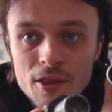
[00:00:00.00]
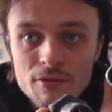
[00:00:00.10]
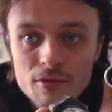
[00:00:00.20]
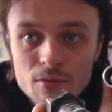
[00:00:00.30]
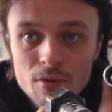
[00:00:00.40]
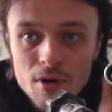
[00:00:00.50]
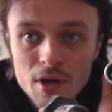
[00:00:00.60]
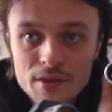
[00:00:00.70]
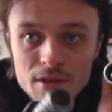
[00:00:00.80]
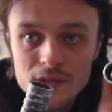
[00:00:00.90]
through what I
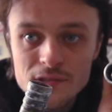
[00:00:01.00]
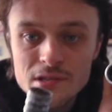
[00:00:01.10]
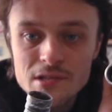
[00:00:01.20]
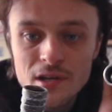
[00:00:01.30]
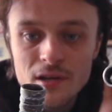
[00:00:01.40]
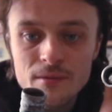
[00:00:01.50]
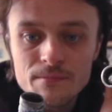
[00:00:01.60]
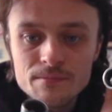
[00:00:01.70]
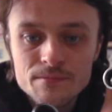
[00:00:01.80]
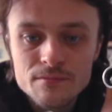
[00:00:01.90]
think this is like a
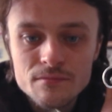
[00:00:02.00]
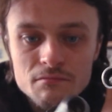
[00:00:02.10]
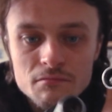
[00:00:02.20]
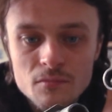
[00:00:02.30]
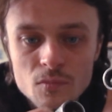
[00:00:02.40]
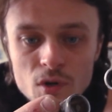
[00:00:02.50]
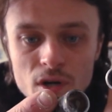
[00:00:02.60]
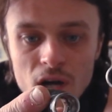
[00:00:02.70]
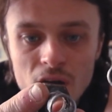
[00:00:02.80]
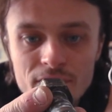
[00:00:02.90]

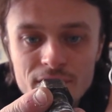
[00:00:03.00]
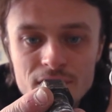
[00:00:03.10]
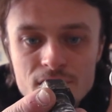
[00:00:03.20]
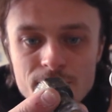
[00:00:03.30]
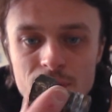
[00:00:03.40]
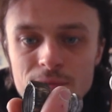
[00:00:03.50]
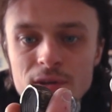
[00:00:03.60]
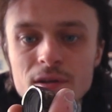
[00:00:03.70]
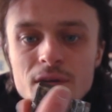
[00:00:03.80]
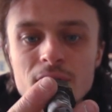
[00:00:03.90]
half inch,
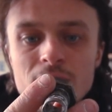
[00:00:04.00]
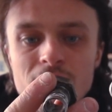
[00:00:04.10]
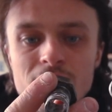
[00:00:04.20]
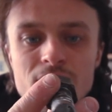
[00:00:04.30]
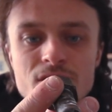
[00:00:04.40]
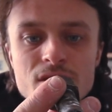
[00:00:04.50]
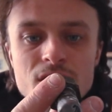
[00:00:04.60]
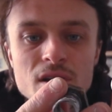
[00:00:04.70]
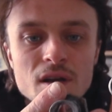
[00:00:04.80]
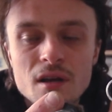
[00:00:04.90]
maybe inch,
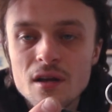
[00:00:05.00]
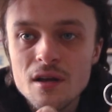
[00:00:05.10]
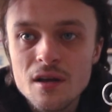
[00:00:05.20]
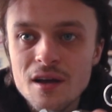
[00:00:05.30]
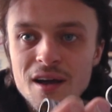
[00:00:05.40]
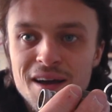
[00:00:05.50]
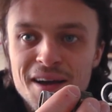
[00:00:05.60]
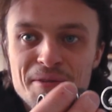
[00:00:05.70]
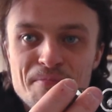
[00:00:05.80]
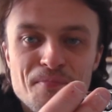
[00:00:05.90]

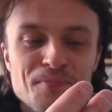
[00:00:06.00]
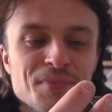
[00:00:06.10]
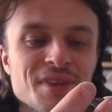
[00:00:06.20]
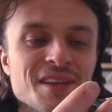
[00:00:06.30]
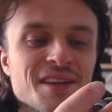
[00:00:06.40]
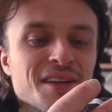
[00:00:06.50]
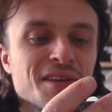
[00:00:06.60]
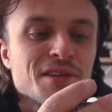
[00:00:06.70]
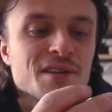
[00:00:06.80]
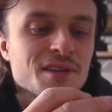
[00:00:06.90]
kind
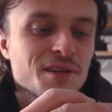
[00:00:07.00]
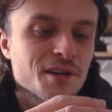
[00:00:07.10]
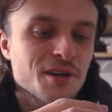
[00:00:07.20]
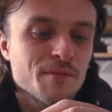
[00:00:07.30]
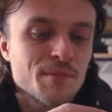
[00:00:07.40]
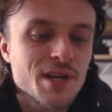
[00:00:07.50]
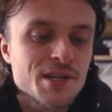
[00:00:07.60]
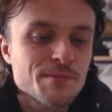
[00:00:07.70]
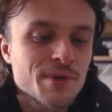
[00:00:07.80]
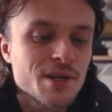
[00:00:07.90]
of
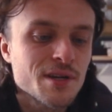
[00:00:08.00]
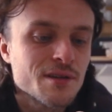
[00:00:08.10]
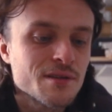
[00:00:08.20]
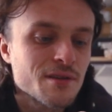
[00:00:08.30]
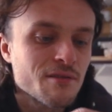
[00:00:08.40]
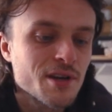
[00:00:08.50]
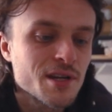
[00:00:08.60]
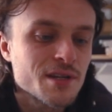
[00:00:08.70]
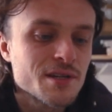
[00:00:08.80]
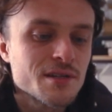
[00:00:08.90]
BSP
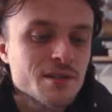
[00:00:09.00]
threaded